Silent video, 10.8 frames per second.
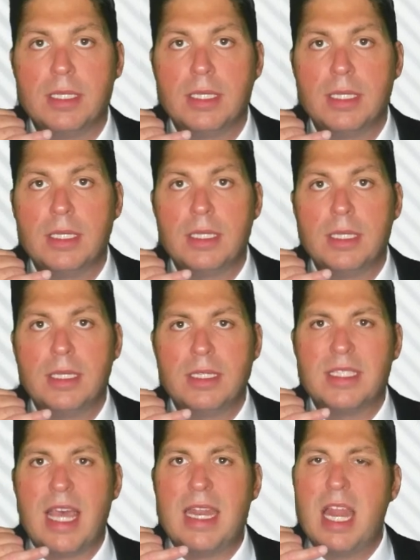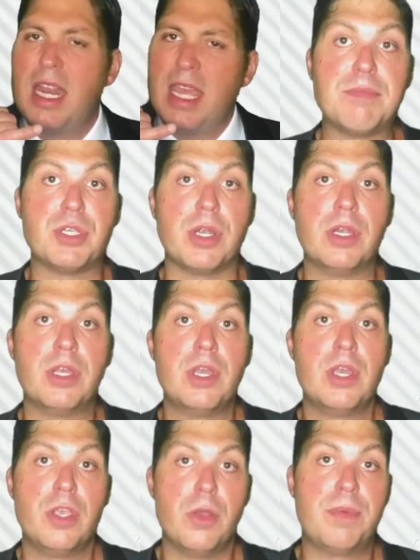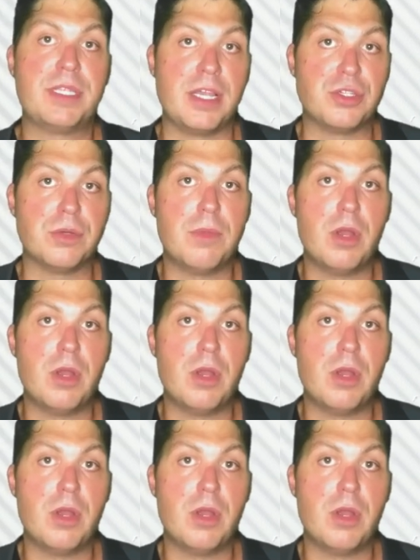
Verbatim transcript: Founded by sales executive and trainer Ralph Cerullo,